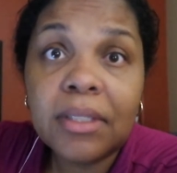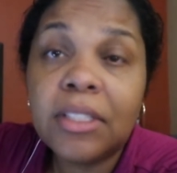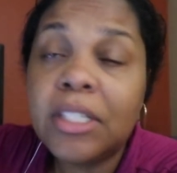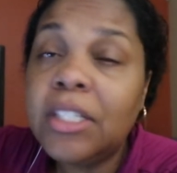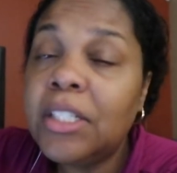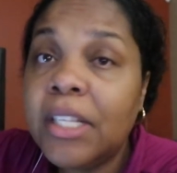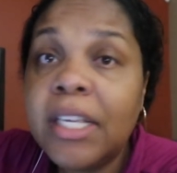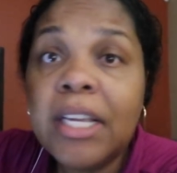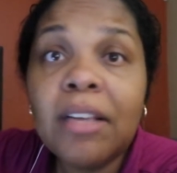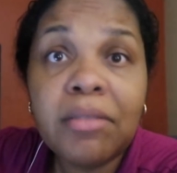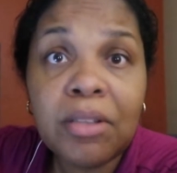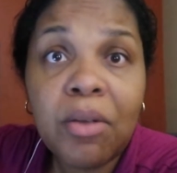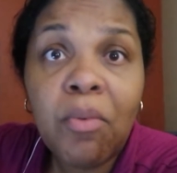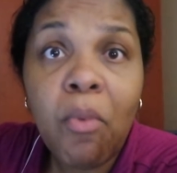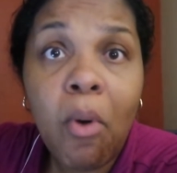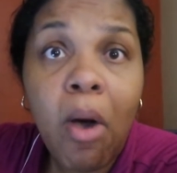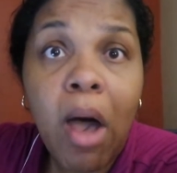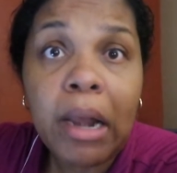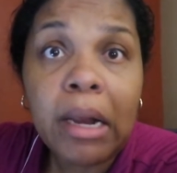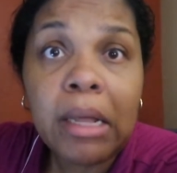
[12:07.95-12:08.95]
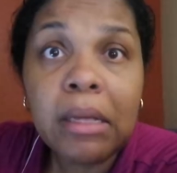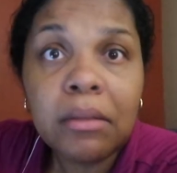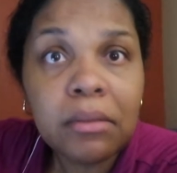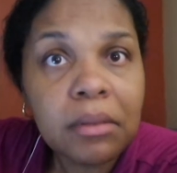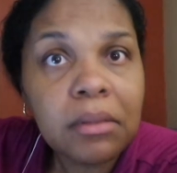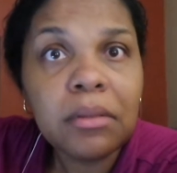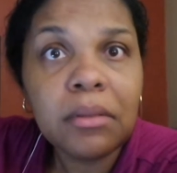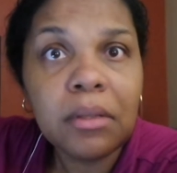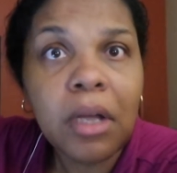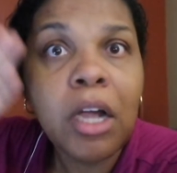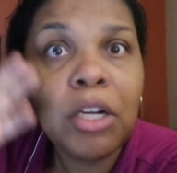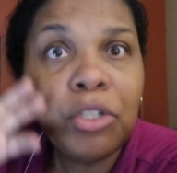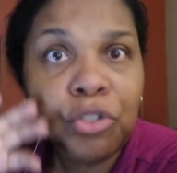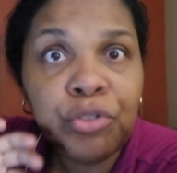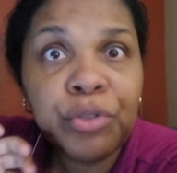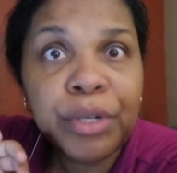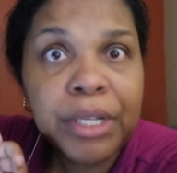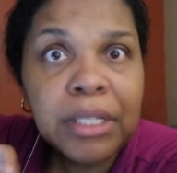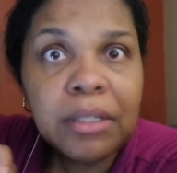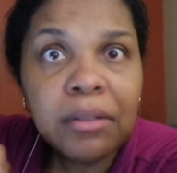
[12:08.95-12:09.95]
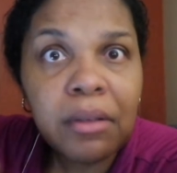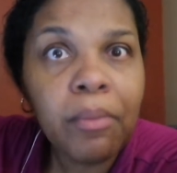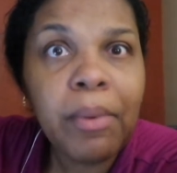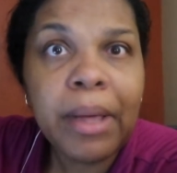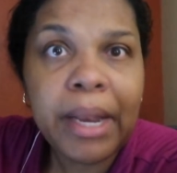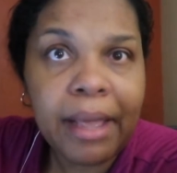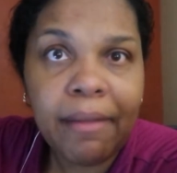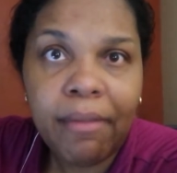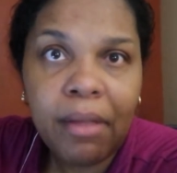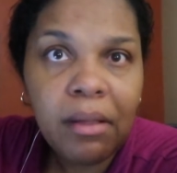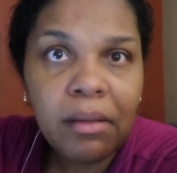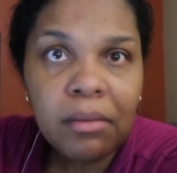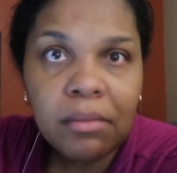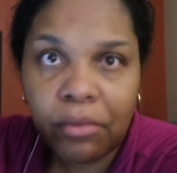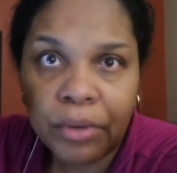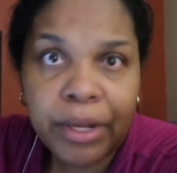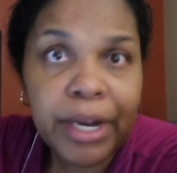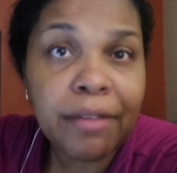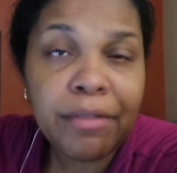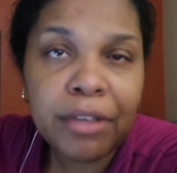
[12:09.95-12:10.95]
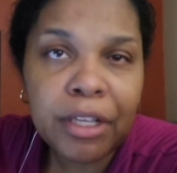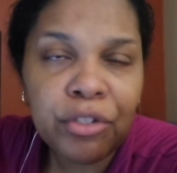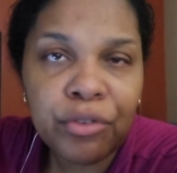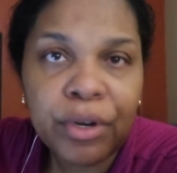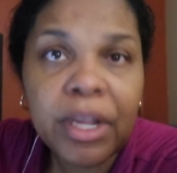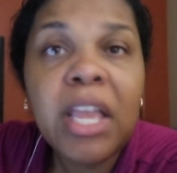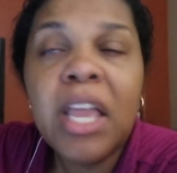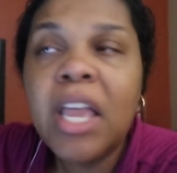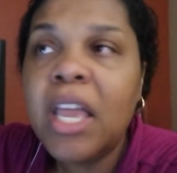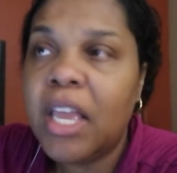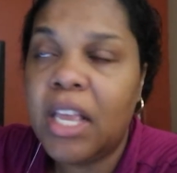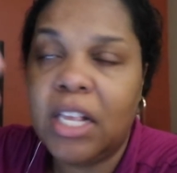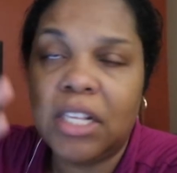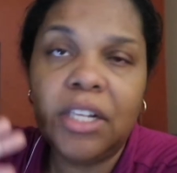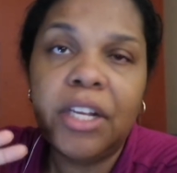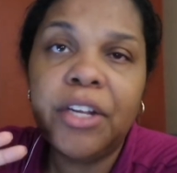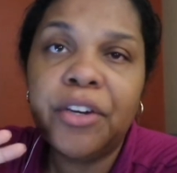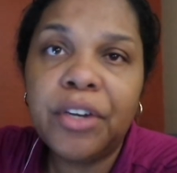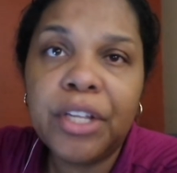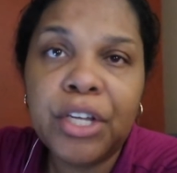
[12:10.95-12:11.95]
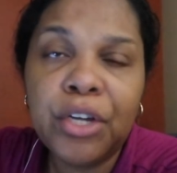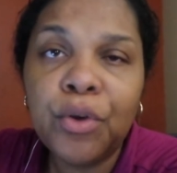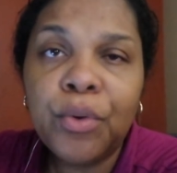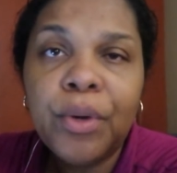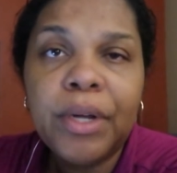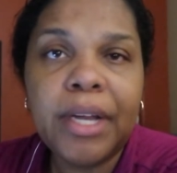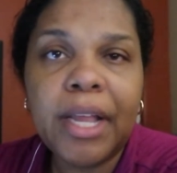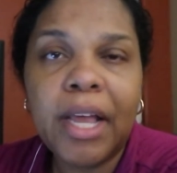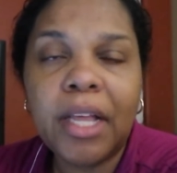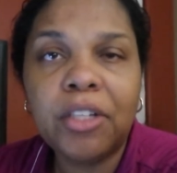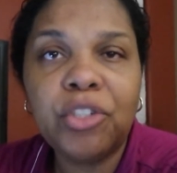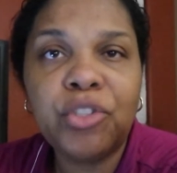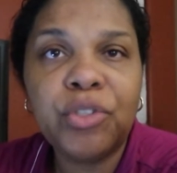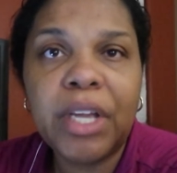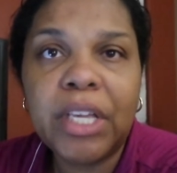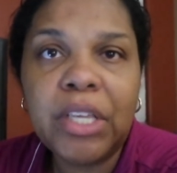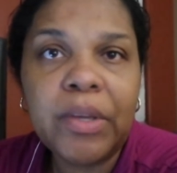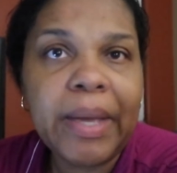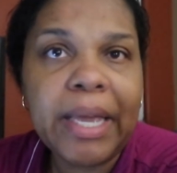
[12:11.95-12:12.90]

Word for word: just think of some water or drink or whatever you drink is literally going down the drain.